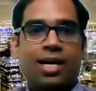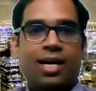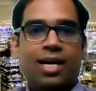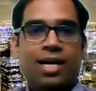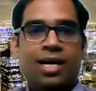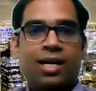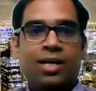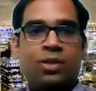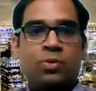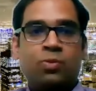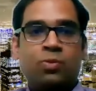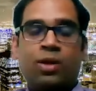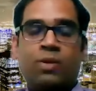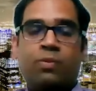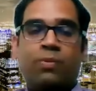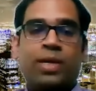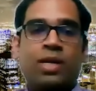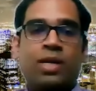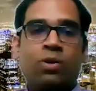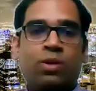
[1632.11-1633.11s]
to
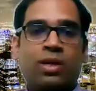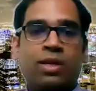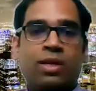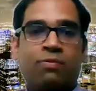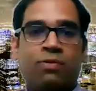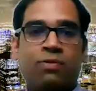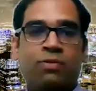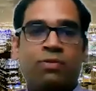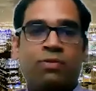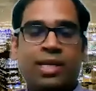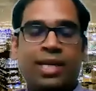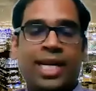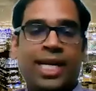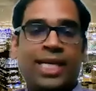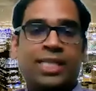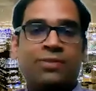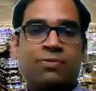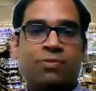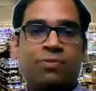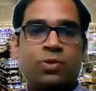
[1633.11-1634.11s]
what we are looking forward to
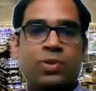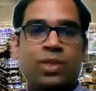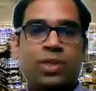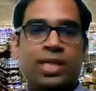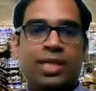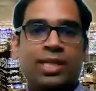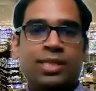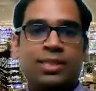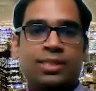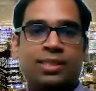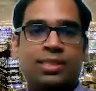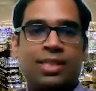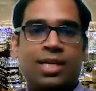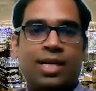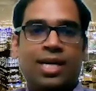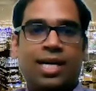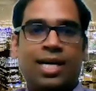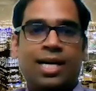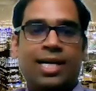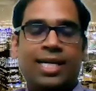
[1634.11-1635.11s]
in the next few
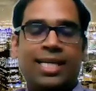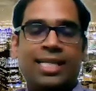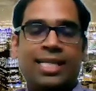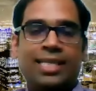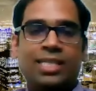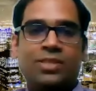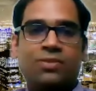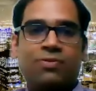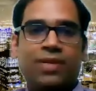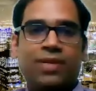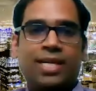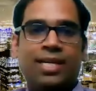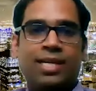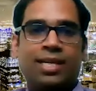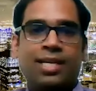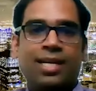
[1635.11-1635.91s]
years in this field.